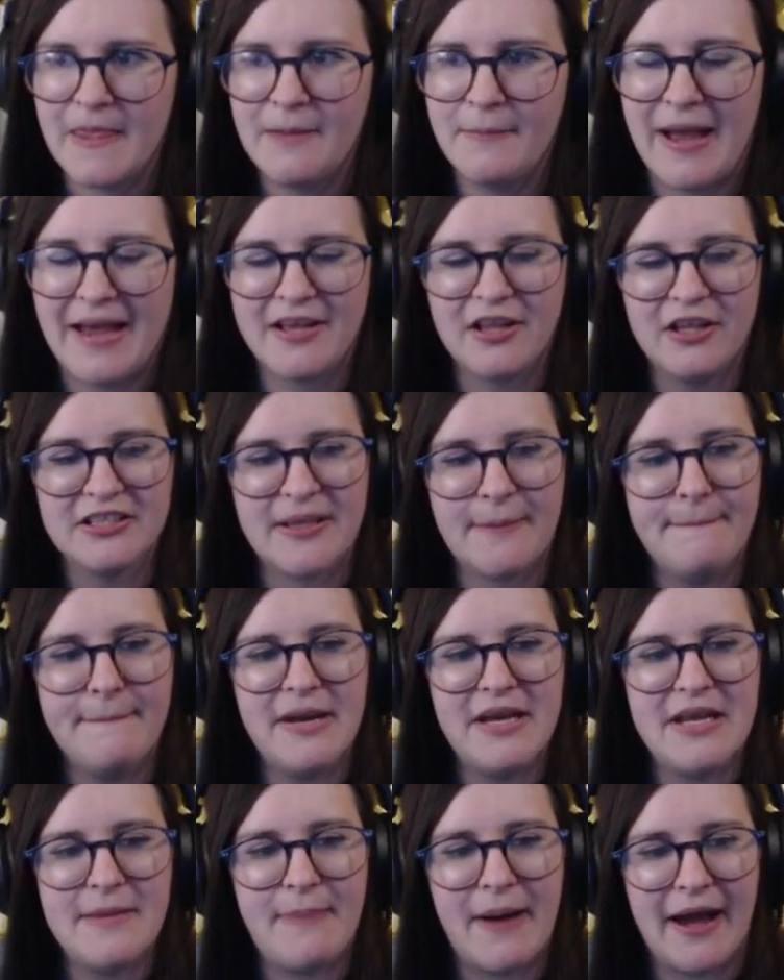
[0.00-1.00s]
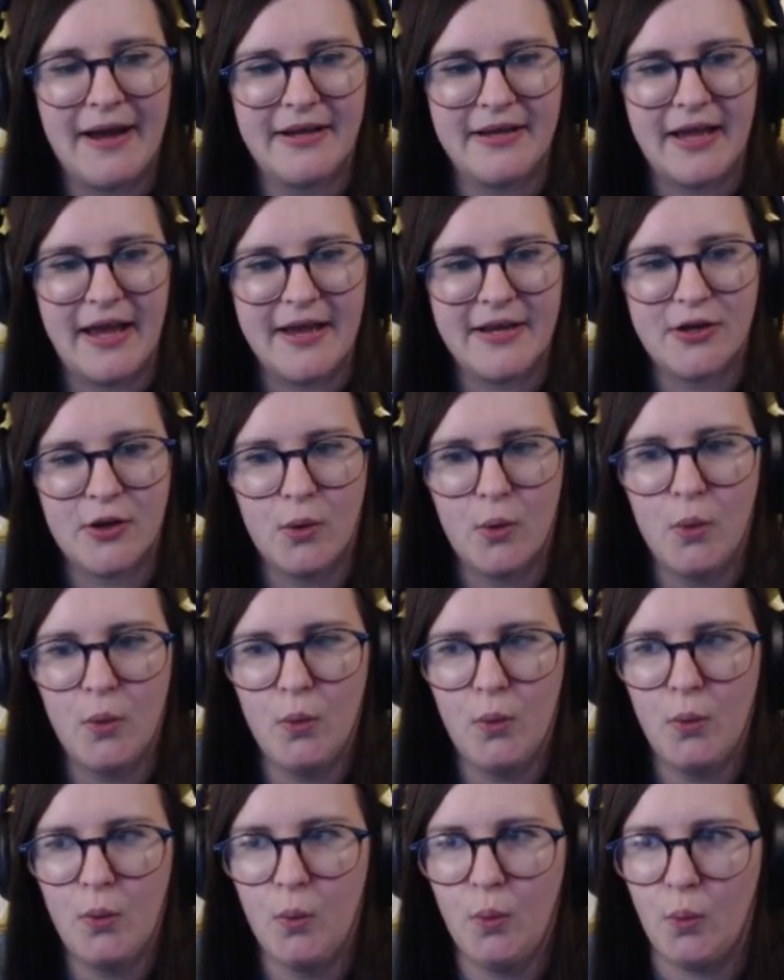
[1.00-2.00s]
Pikelet is a mini pancake.
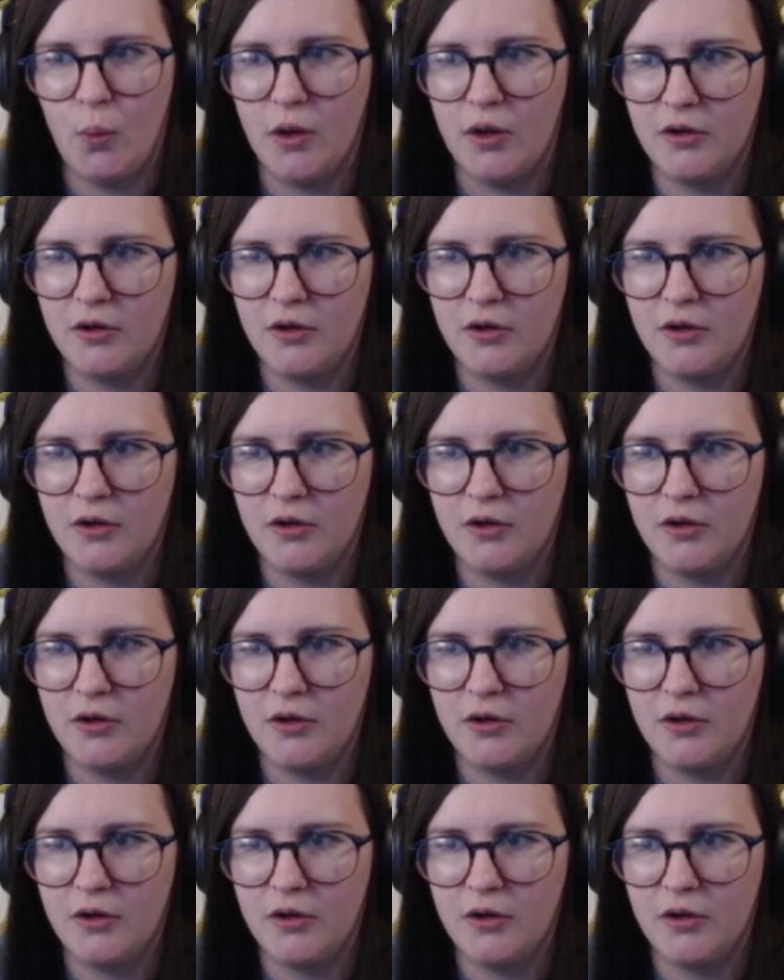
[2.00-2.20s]
Ooh.